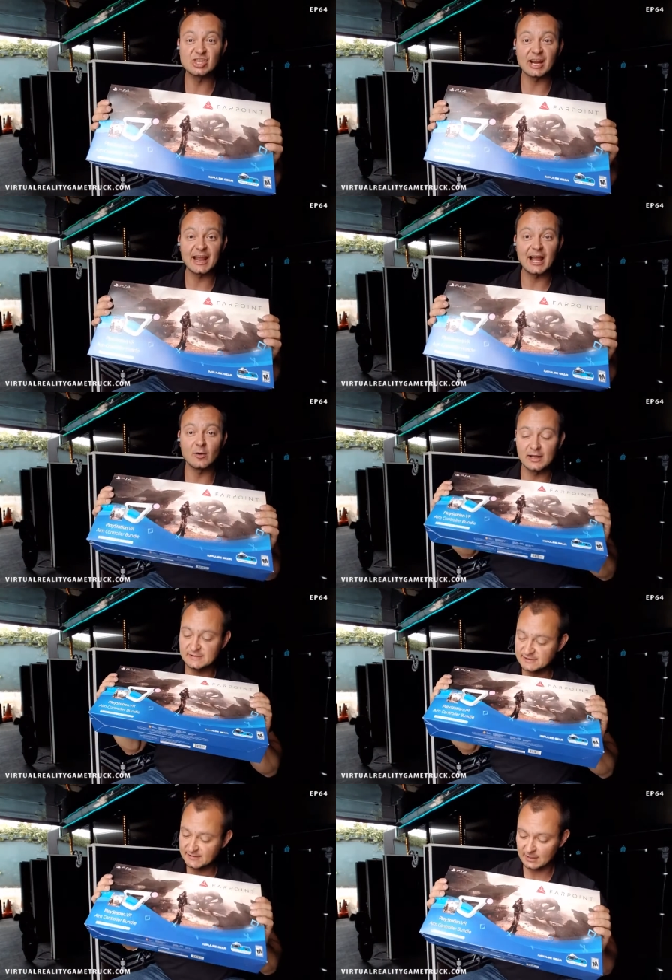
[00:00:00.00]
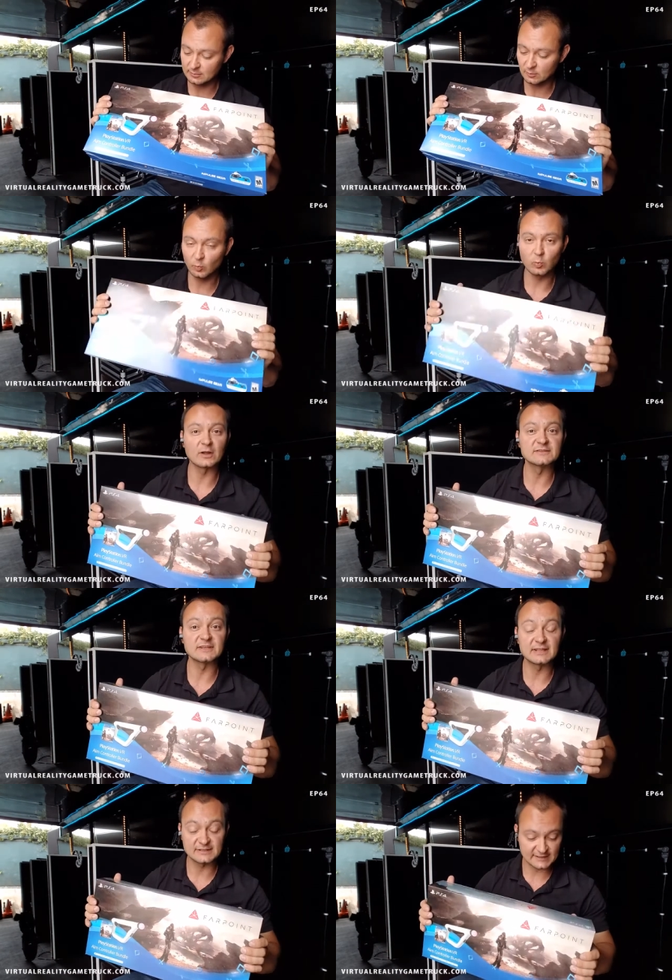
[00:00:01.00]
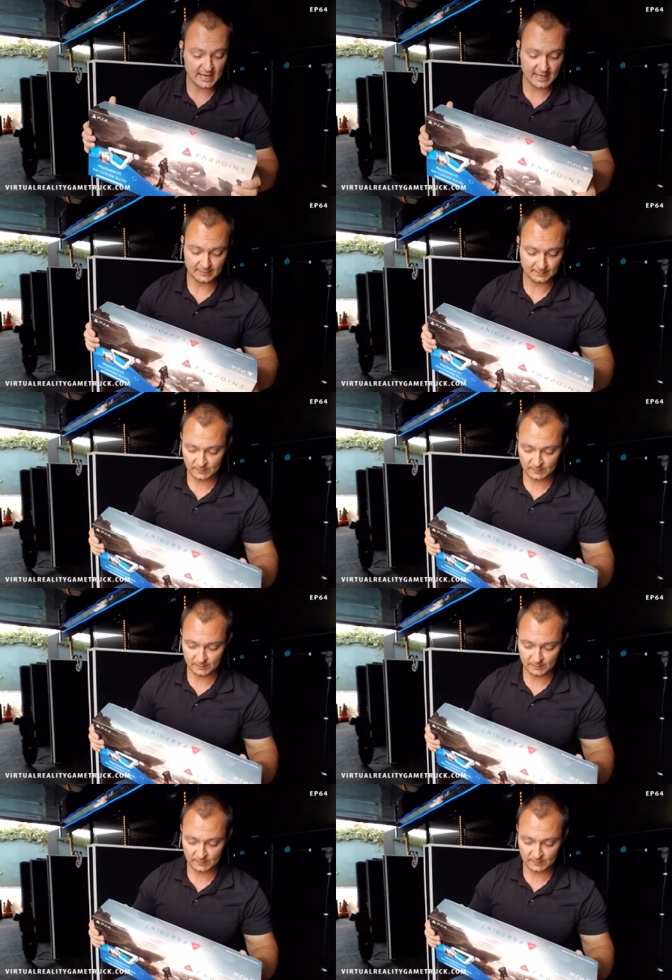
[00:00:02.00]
check out and see what's inside.